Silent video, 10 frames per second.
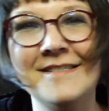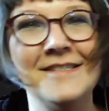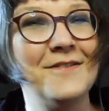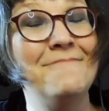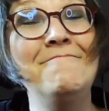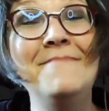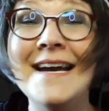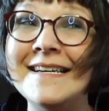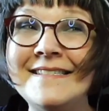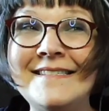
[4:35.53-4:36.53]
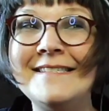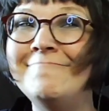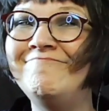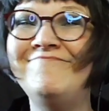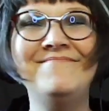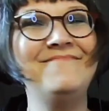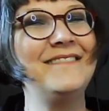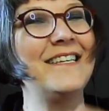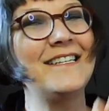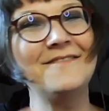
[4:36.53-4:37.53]
So the mix
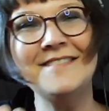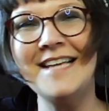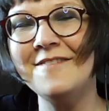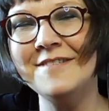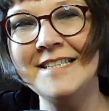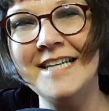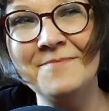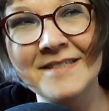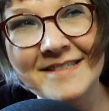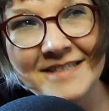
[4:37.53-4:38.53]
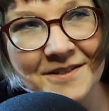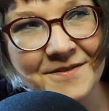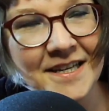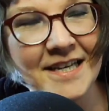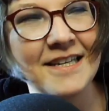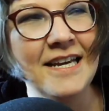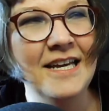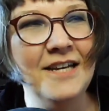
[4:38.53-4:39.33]
not not really up to snuff yet.